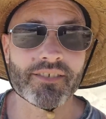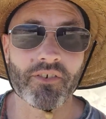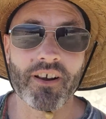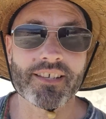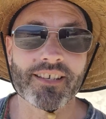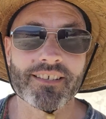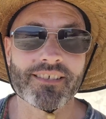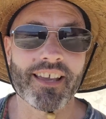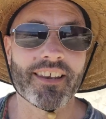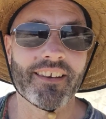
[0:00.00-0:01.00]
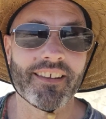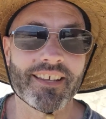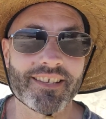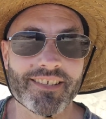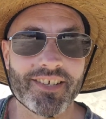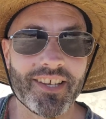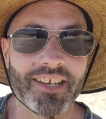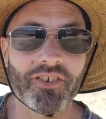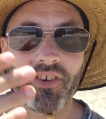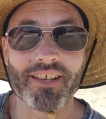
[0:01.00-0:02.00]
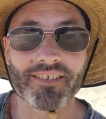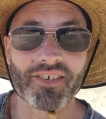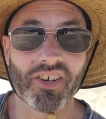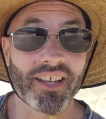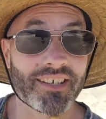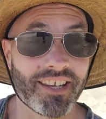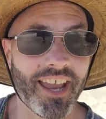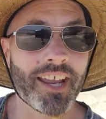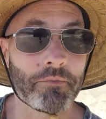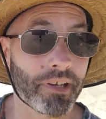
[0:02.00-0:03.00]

The rising sun is yin transitioning to yang,